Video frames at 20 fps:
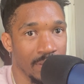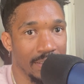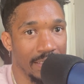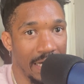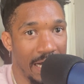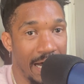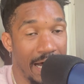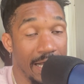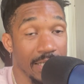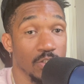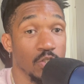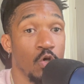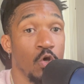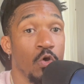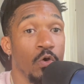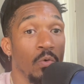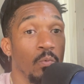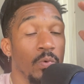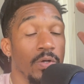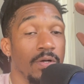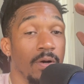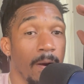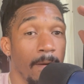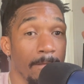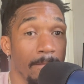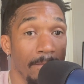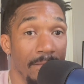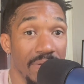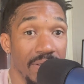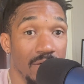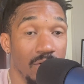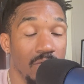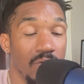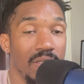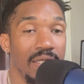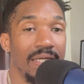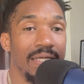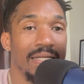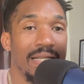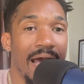Guys, we are
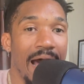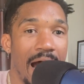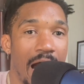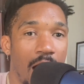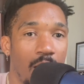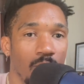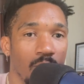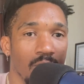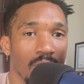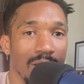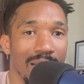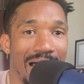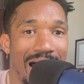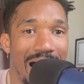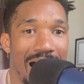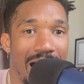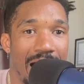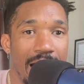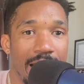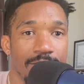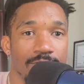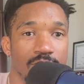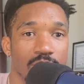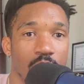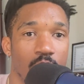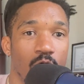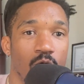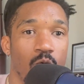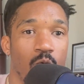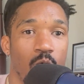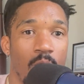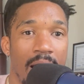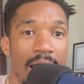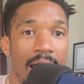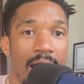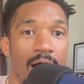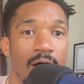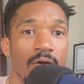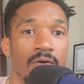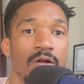building our lives
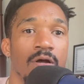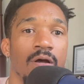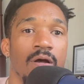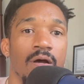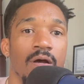around